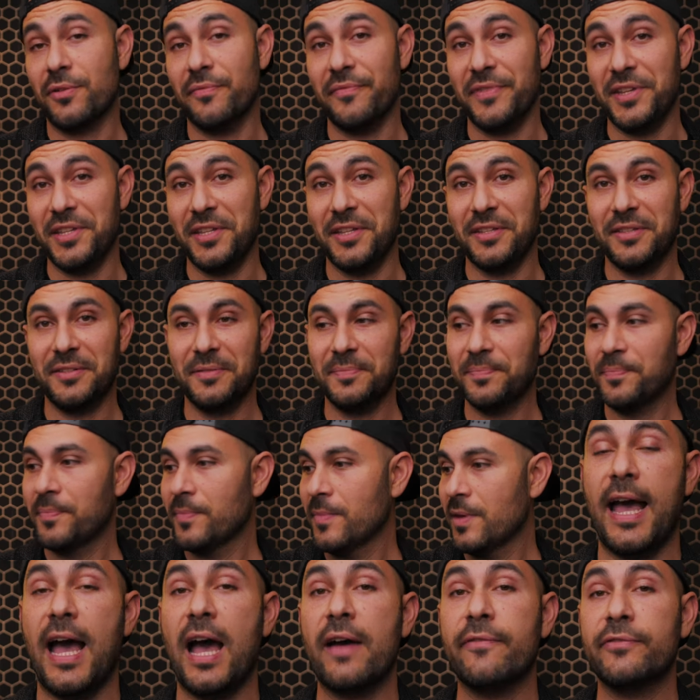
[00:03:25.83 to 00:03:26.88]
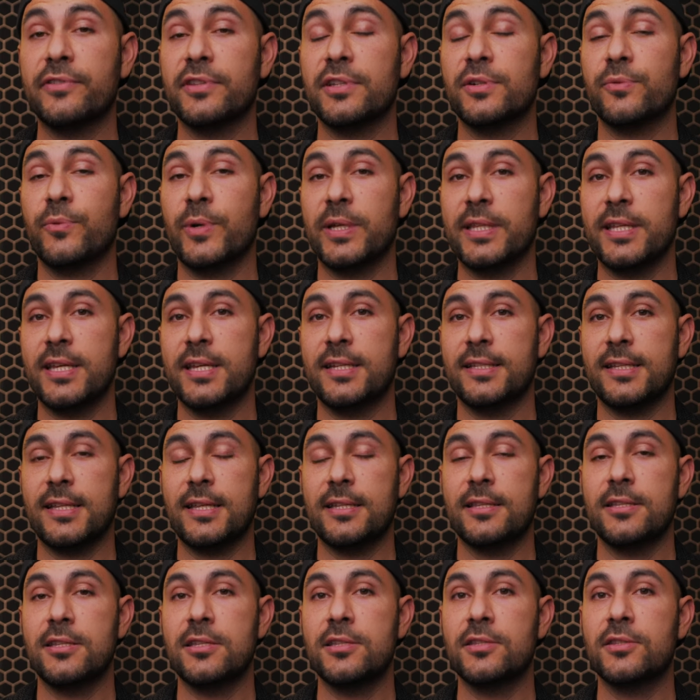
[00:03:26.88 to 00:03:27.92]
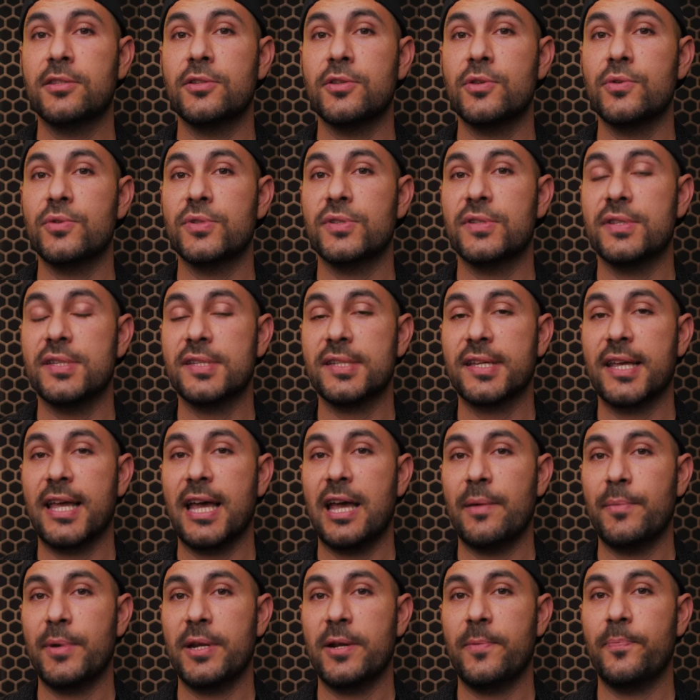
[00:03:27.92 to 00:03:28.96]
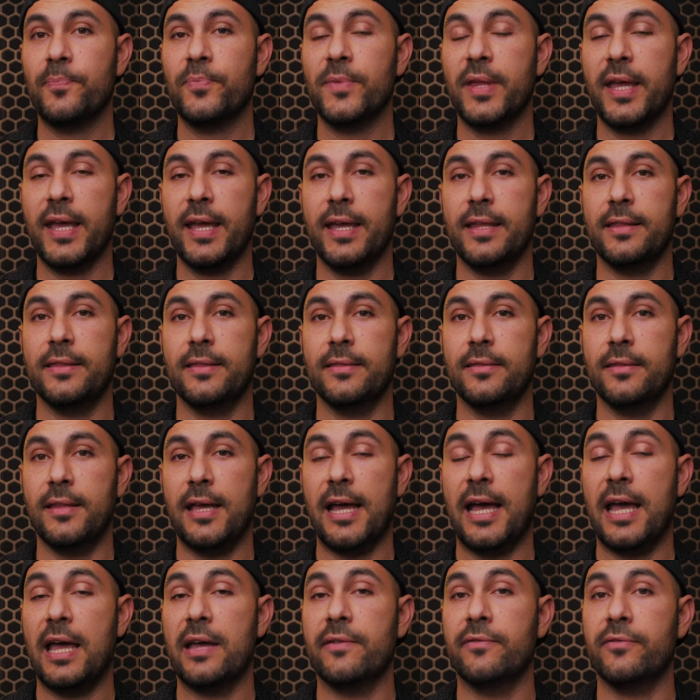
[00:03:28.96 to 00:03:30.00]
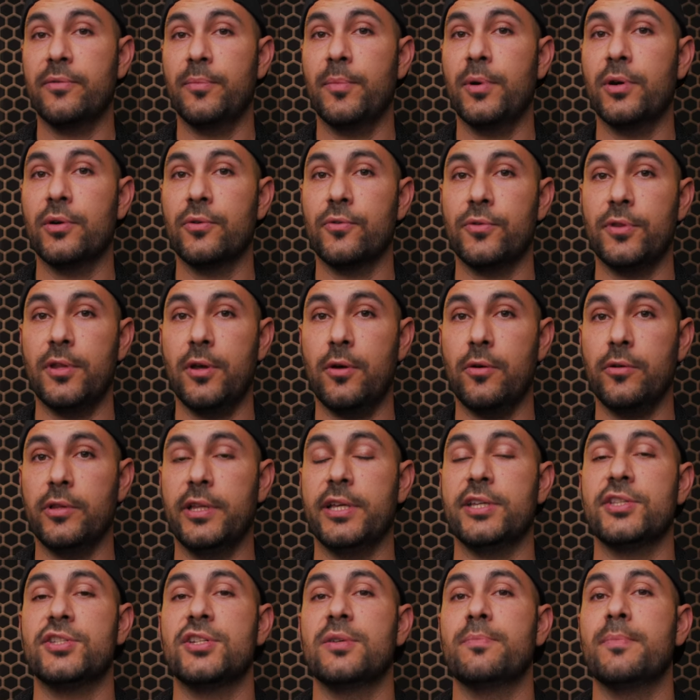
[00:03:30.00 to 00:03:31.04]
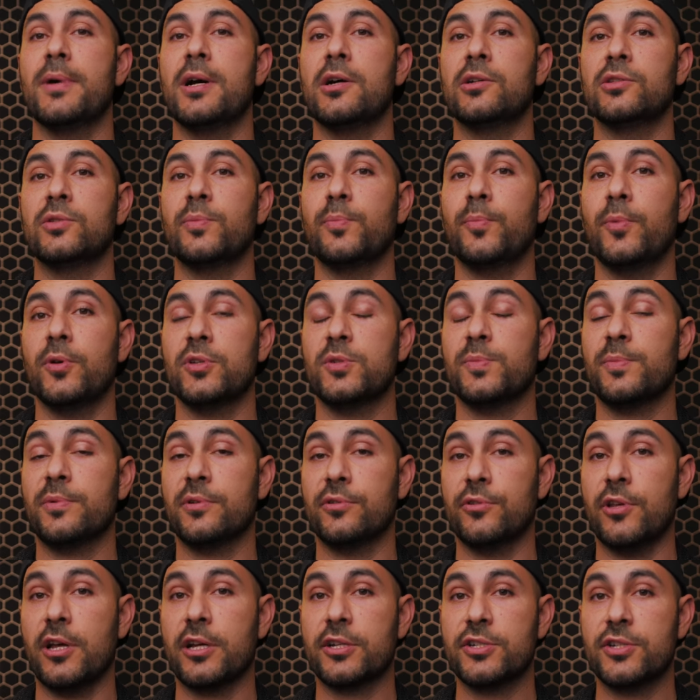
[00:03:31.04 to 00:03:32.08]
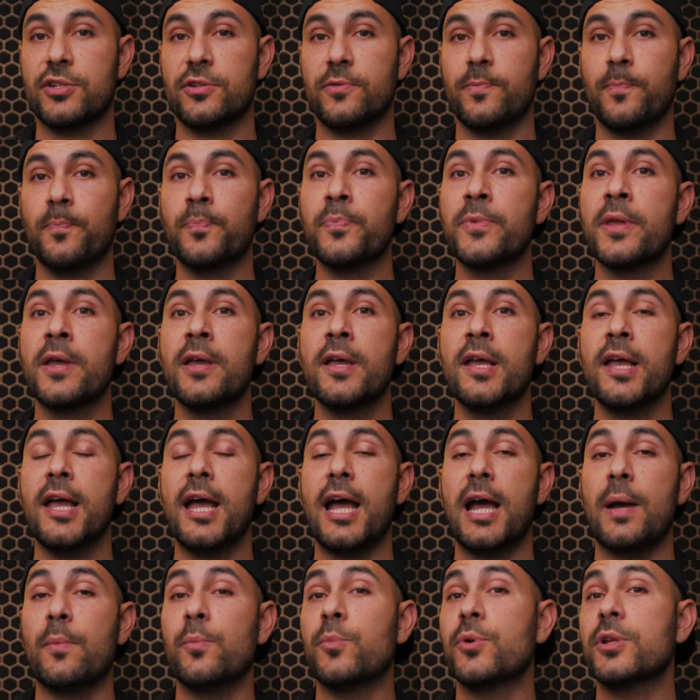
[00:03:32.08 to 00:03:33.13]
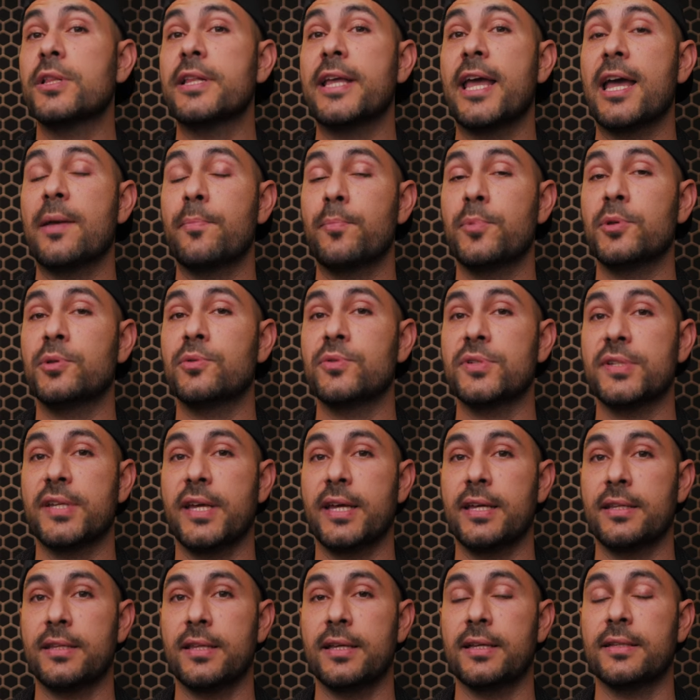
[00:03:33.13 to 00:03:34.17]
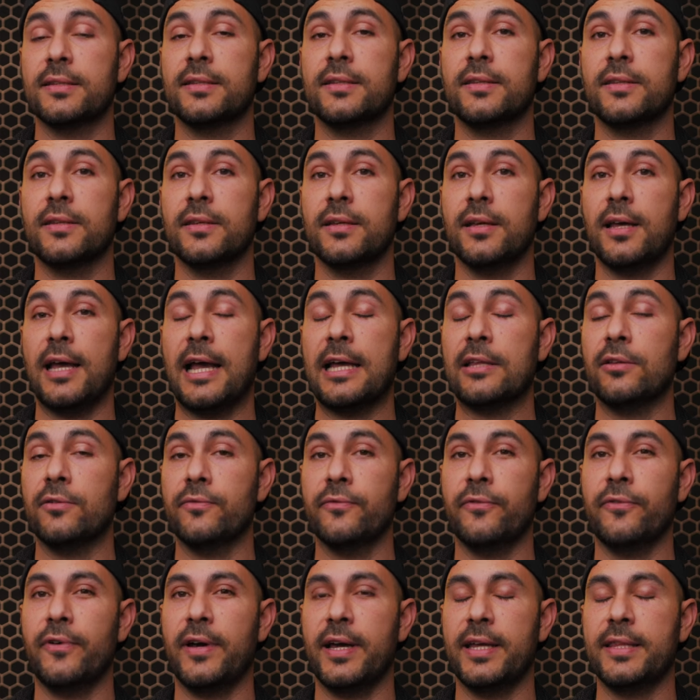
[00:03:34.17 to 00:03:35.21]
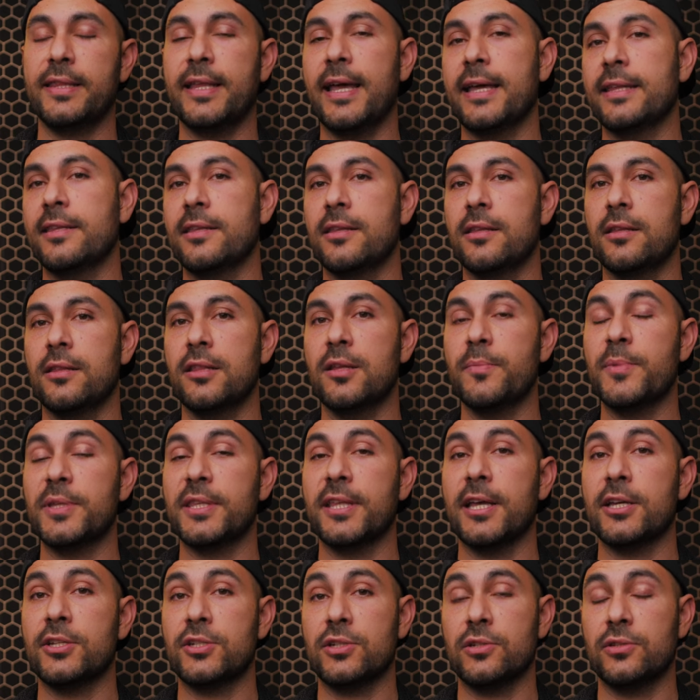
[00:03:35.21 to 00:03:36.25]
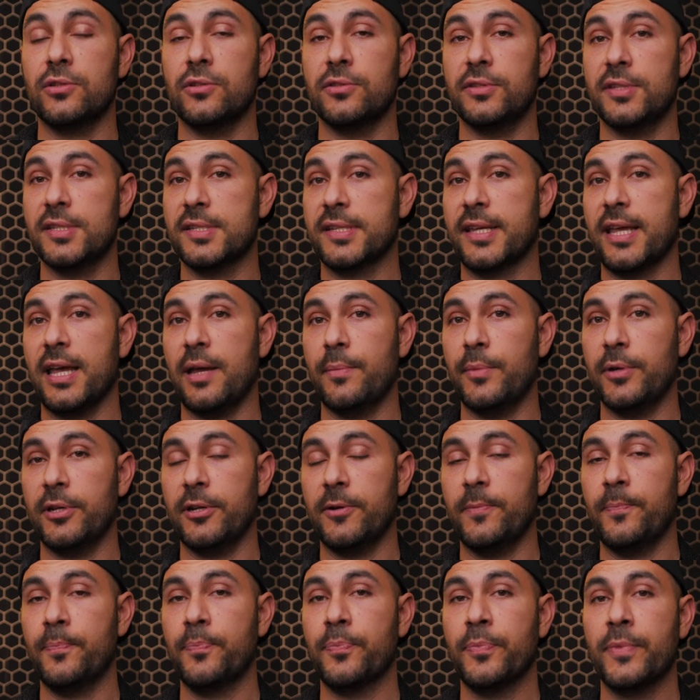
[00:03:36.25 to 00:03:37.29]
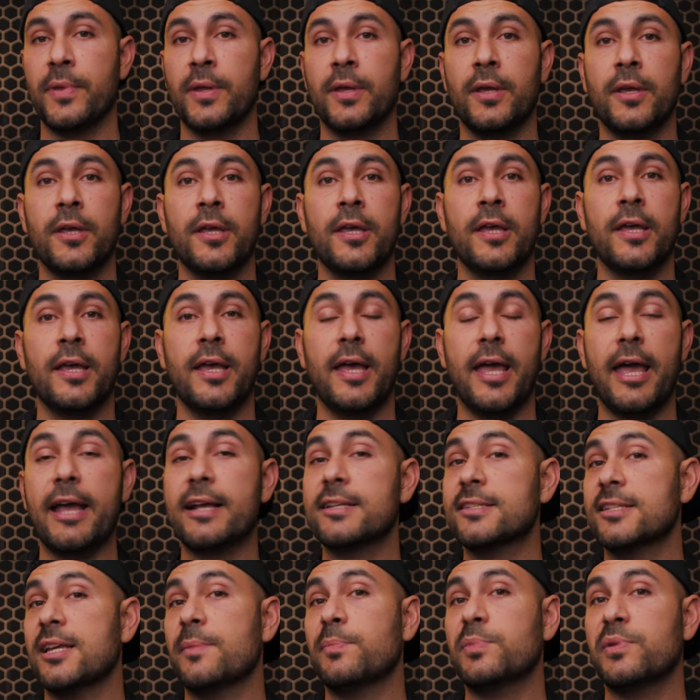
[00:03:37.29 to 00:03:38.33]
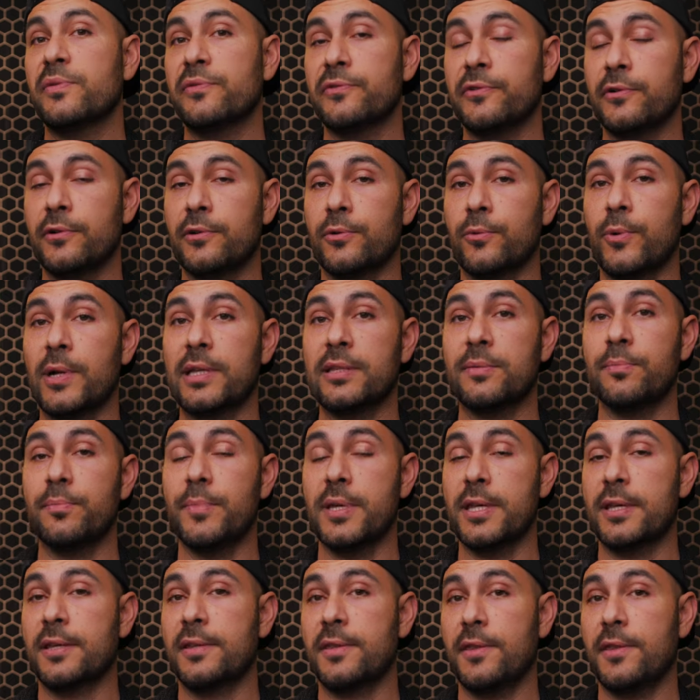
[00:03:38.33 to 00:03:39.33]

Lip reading: convenient. After 1 year that I didn't use this camera and I have more knowledge about post-production, I'm really happy to say that I don't find any limitation on this camera. Except for one big